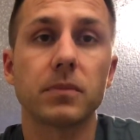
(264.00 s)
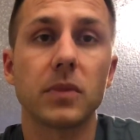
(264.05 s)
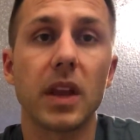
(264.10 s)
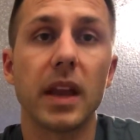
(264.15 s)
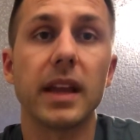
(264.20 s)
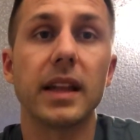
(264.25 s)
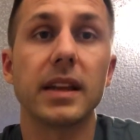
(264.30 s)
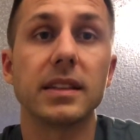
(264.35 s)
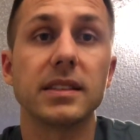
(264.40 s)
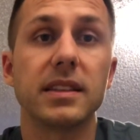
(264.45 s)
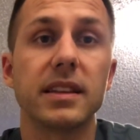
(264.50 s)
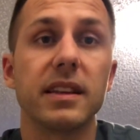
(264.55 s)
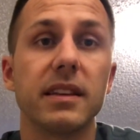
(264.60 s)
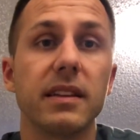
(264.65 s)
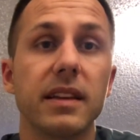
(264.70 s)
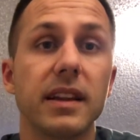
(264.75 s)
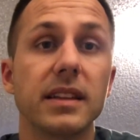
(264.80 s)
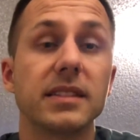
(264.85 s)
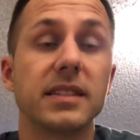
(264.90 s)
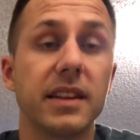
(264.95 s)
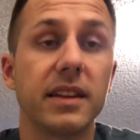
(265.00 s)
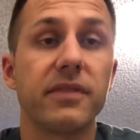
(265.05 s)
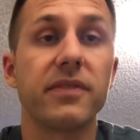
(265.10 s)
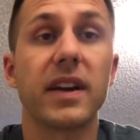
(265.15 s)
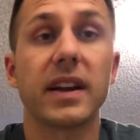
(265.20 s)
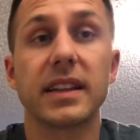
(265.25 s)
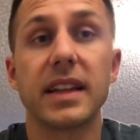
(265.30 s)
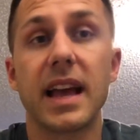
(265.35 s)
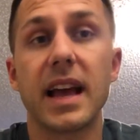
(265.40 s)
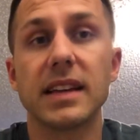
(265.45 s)
And it's the
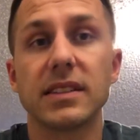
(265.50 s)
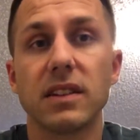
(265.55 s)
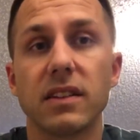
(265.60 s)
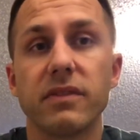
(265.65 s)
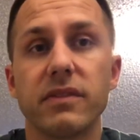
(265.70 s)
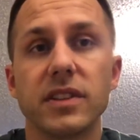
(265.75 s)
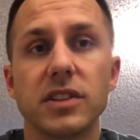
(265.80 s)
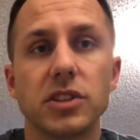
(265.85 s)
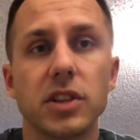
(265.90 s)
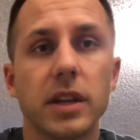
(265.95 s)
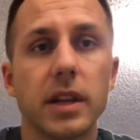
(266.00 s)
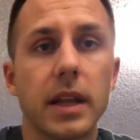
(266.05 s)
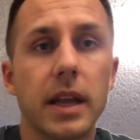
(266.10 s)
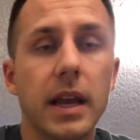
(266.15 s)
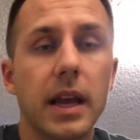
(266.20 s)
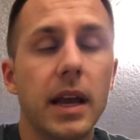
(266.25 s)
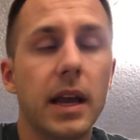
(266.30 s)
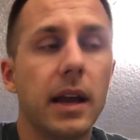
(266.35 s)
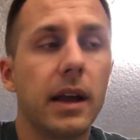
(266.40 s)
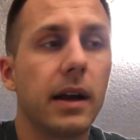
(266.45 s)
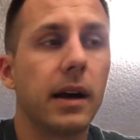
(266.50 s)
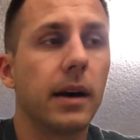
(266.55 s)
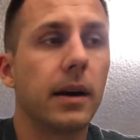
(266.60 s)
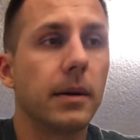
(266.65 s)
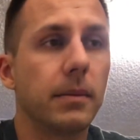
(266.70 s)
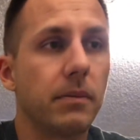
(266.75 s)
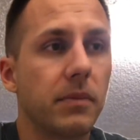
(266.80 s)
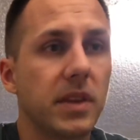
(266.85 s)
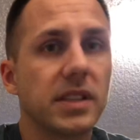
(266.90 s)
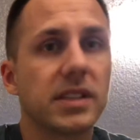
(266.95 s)
effect it has on vision.
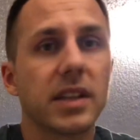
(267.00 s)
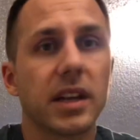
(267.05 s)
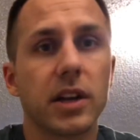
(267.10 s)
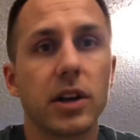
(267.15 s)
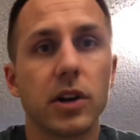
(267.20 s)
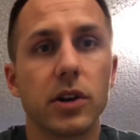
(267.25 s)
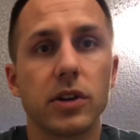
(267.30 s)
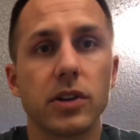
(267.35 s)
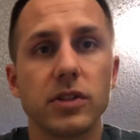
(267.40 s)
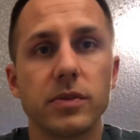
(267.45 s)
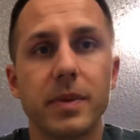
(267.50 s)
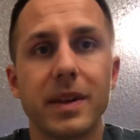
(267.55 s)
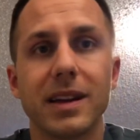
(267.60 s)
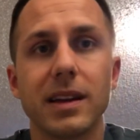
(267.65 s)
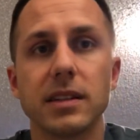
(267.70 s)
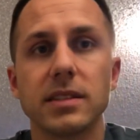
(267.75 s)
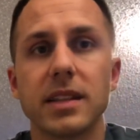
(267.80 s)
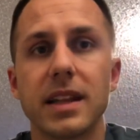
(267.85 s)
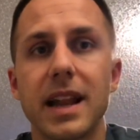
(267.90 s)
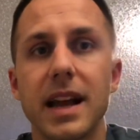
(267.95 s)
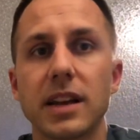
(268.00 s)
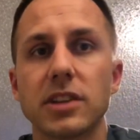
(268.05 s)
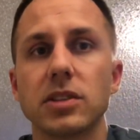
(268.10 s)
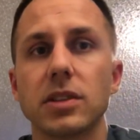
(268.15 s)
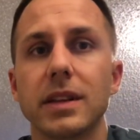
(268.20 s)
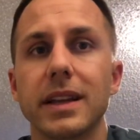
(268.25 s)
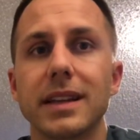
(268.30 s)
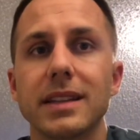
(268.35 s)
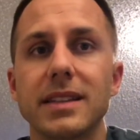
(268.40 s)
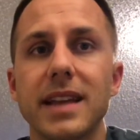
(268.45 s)
This occurs because it
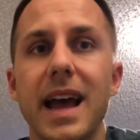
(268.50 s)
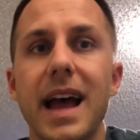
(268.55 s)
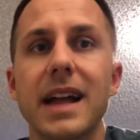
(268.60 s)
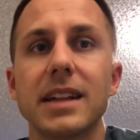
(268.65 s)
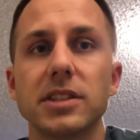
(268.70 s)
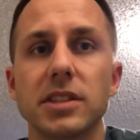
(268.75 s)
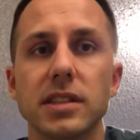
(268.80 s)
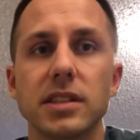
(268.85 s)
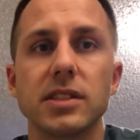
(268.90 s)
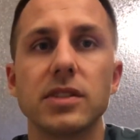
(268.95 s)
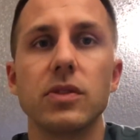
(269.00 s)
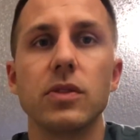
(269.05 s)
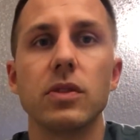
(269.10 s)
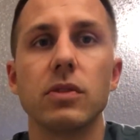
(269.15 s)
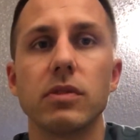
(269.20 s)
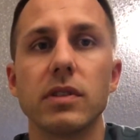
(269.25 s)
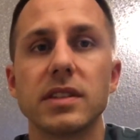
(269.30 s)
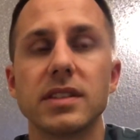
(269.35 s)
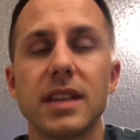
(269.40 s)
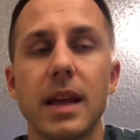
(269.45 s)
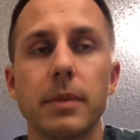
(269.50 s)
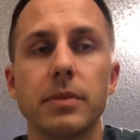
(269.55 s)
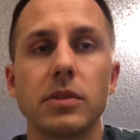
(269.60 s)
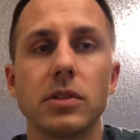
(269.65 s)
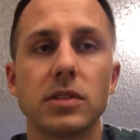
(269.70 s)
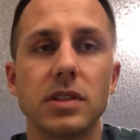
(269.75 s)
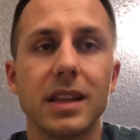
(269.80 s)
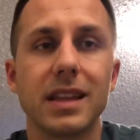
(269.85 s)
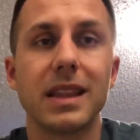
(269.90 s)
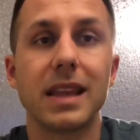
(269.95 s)
actually attaches to the
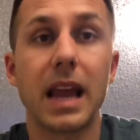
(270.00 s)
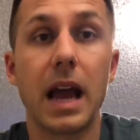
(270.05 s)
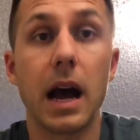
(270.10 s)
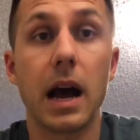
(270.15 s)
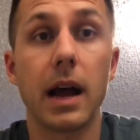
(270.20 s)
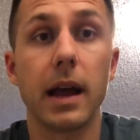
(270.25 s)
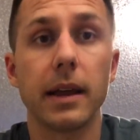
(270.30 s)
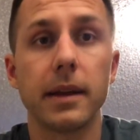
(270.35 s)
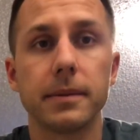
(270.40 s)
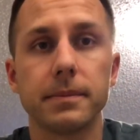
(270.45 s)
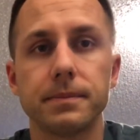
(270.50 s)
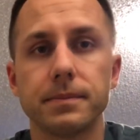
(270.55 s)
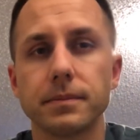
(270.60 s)
receptors in the eye.